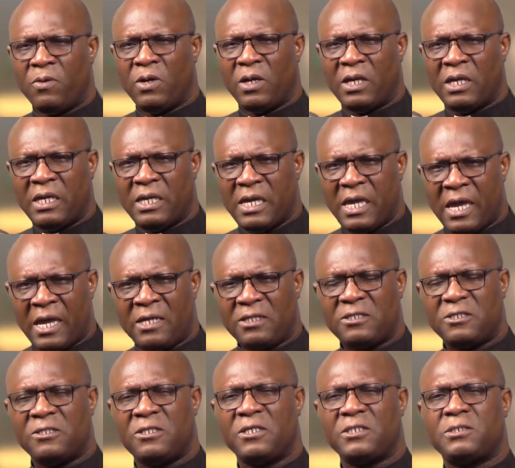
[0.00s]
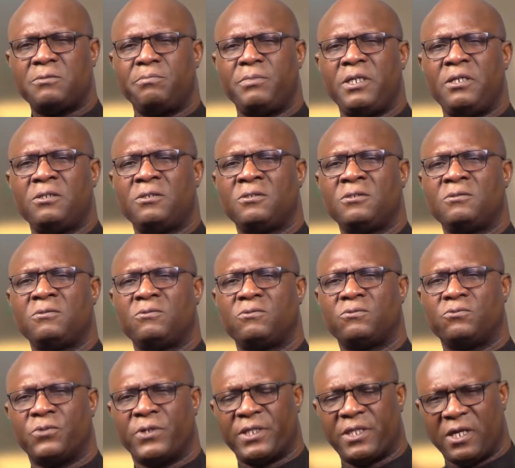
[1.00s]
He ate this meal
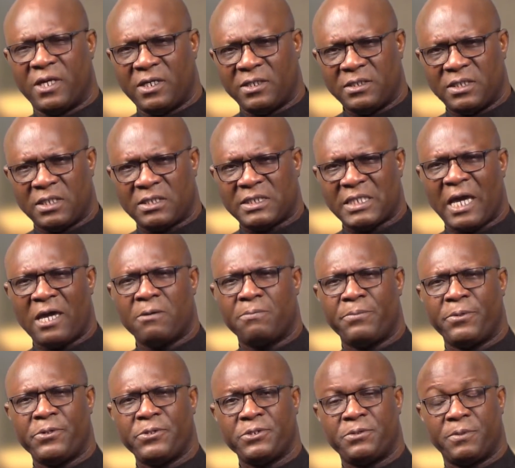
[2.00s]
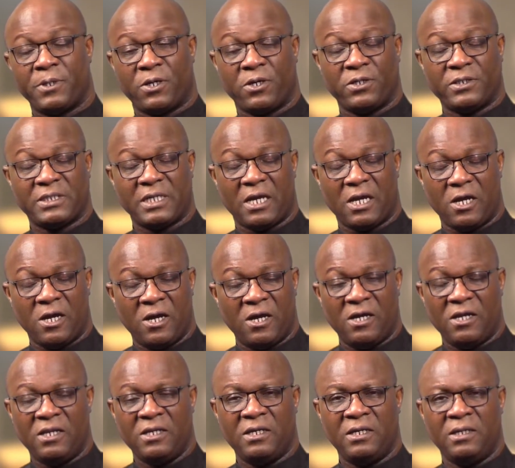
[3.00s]
with his disciples because the
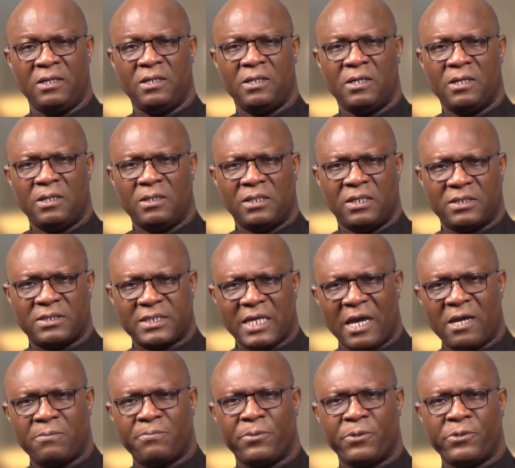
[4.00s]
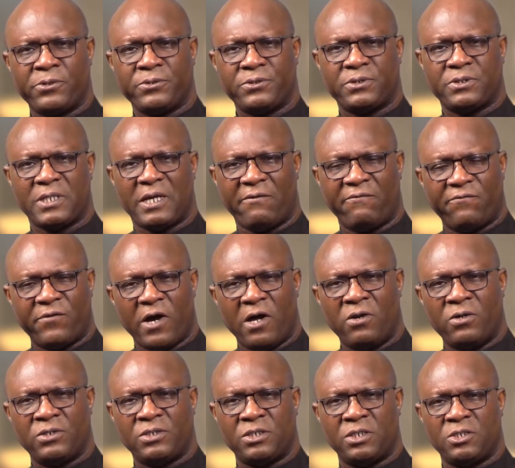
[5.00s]
early disciples that
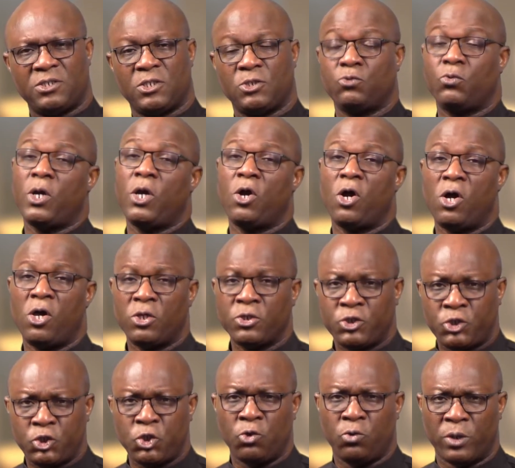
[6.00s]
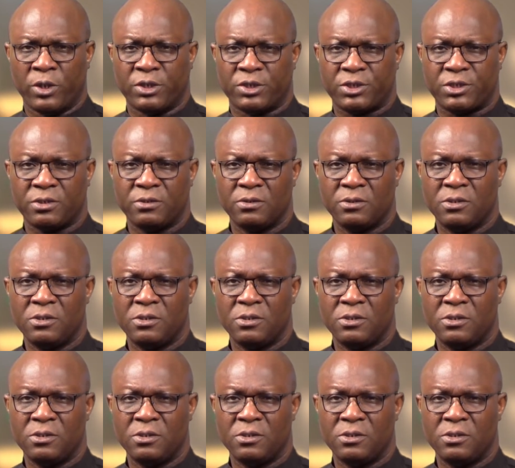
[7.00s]
followed Jesus were all Jewish.